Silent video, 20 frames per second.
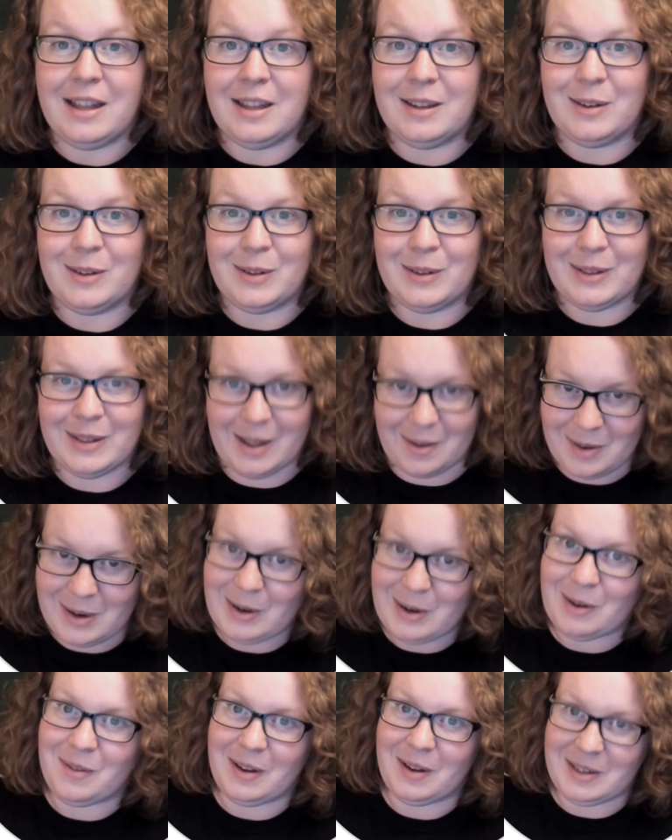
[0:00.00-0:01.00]
let me know
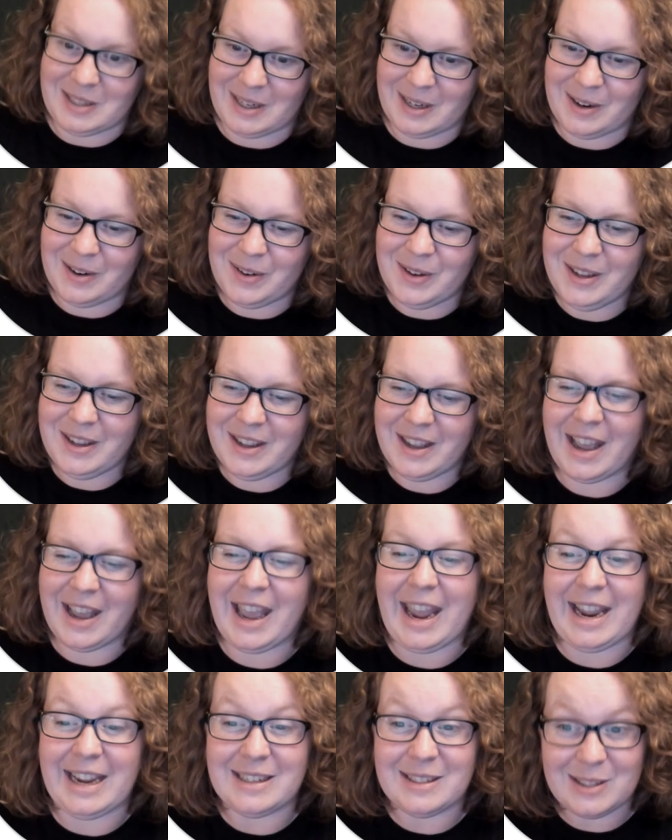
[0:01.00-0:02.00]
about Ditto,
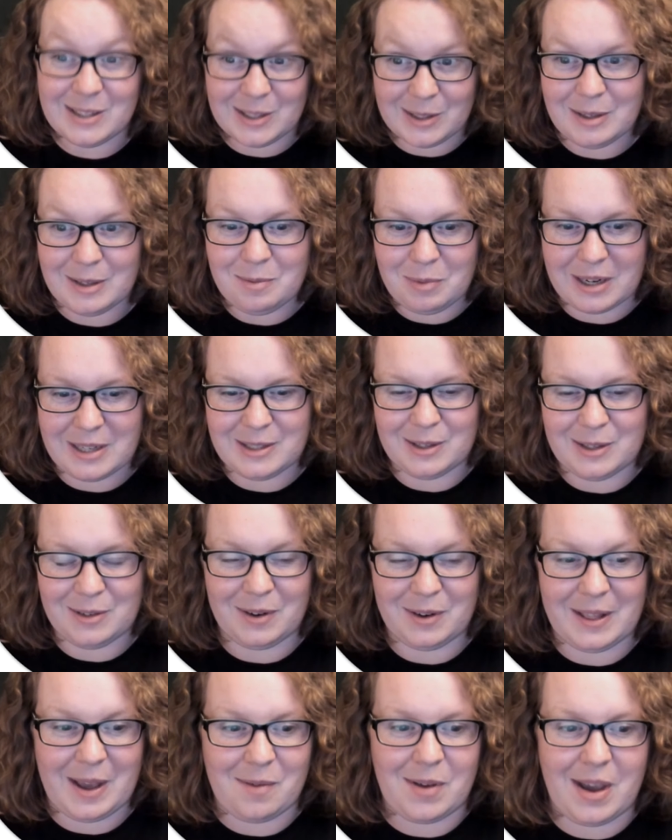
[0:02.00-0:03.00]
and Screenpresso for
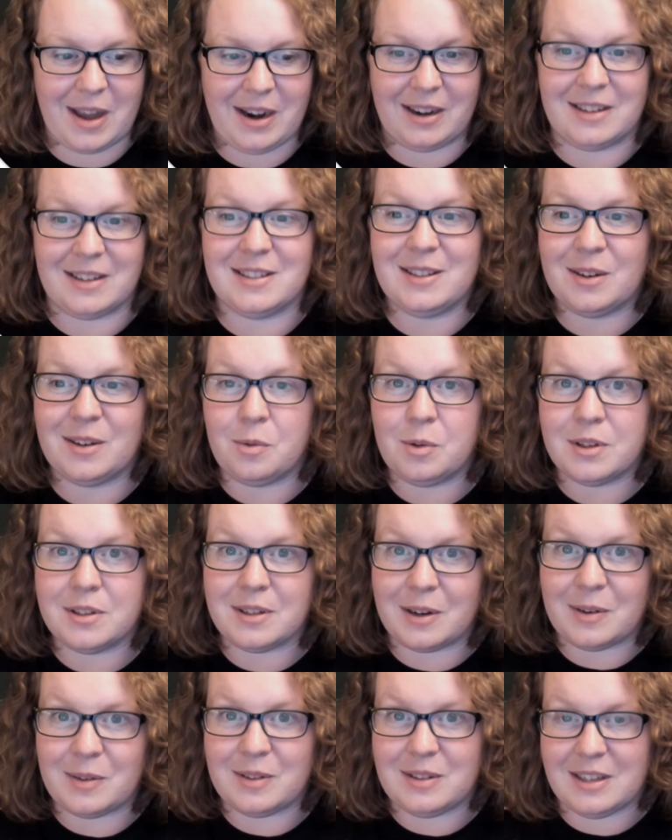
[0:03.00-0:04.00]
that matter. So we'll start
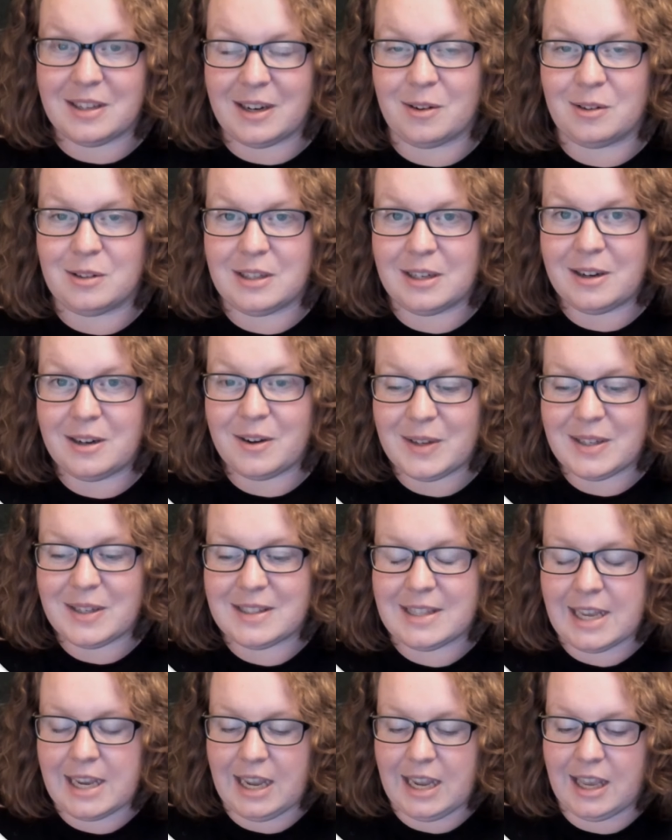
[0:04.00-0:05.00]
with Ditto. Ditto is
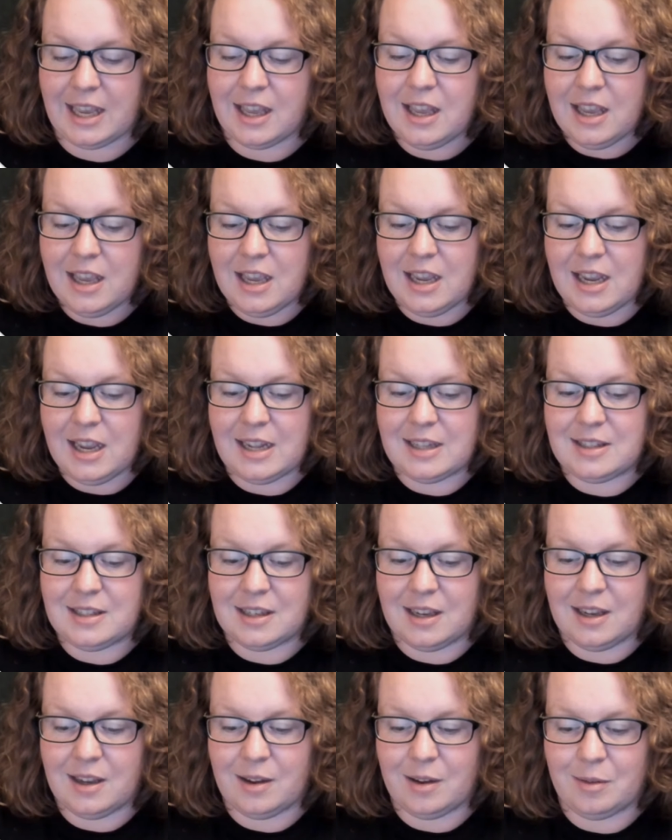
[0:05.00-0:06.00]
like, it's
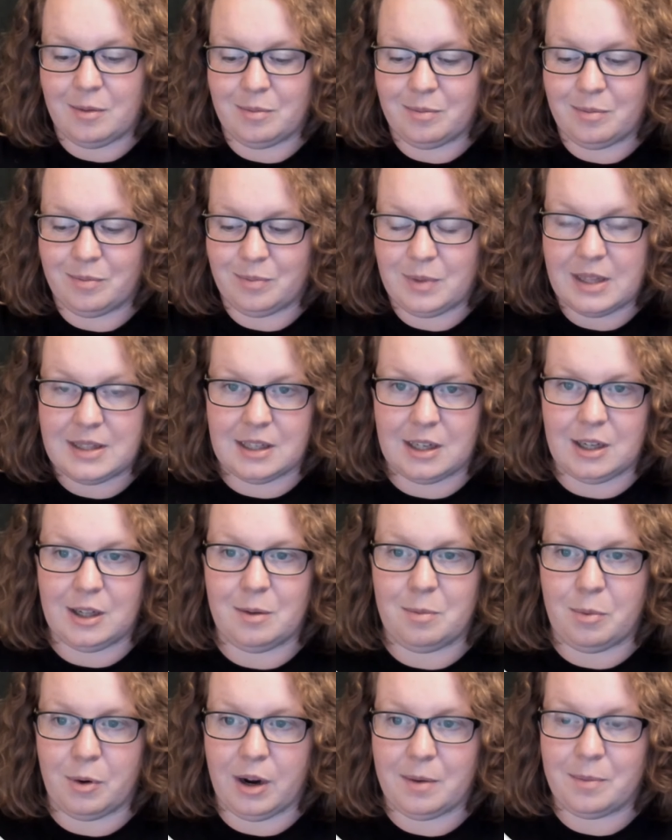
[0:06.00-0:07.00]
a
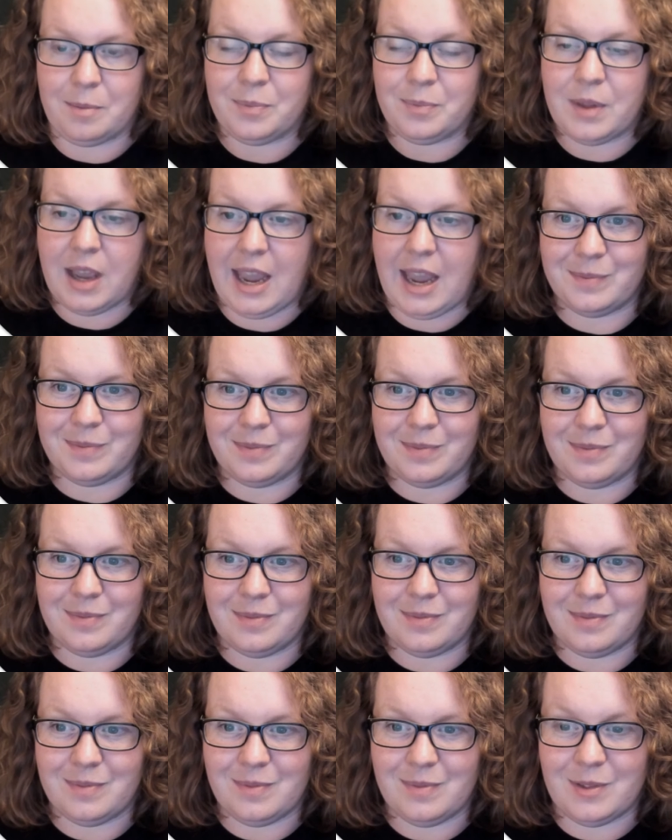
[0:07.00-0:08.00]
clipboard. And
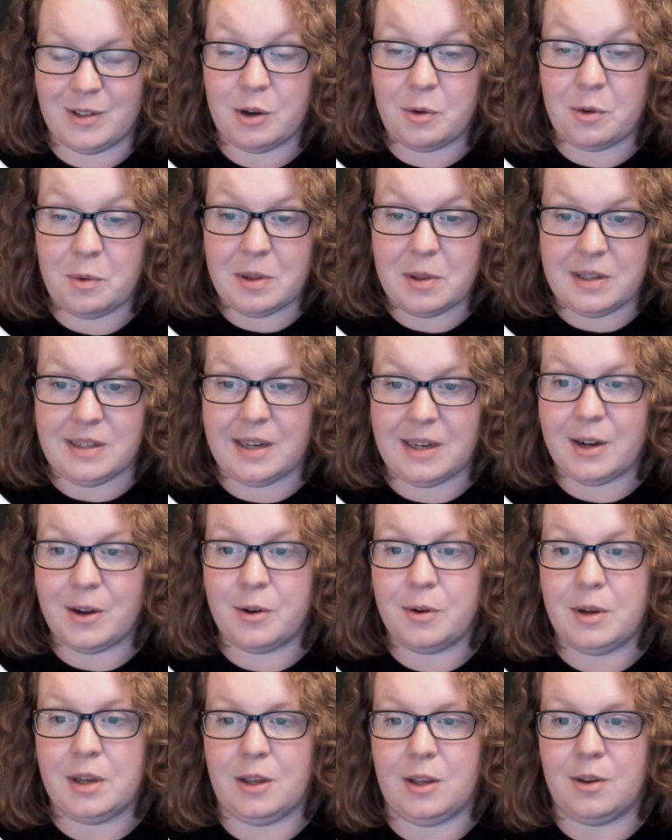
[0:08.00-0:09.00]
so with Ditto,
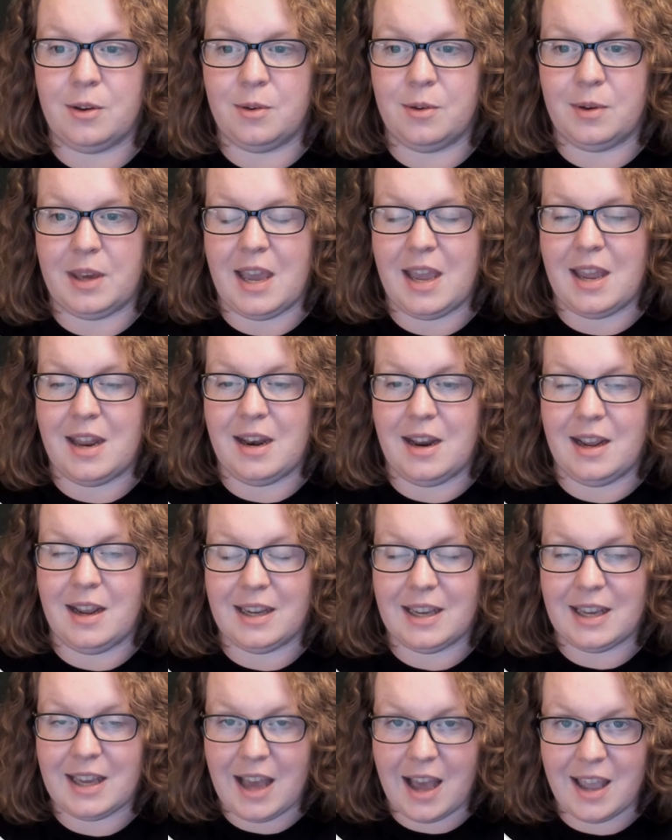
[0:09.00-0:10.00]
you can
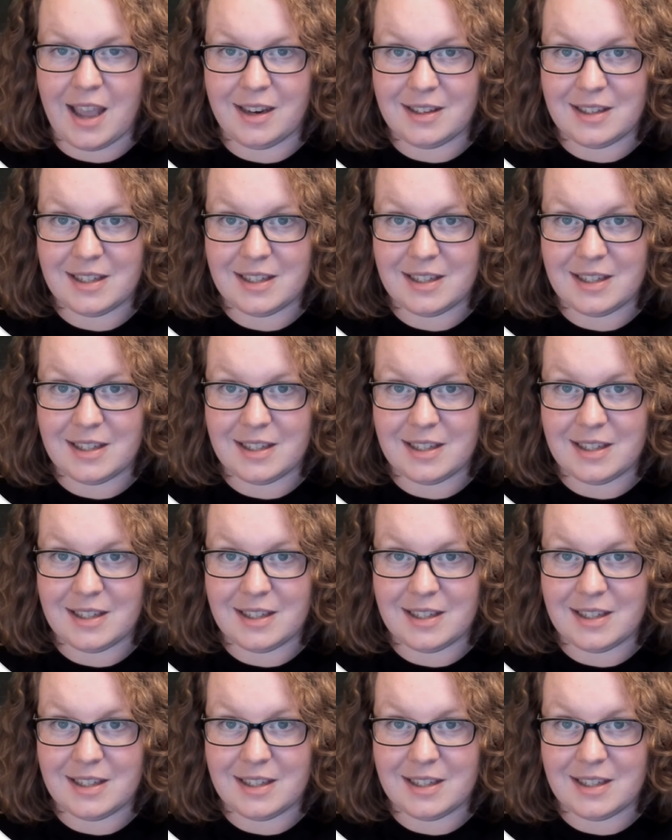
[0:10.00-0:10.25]
cut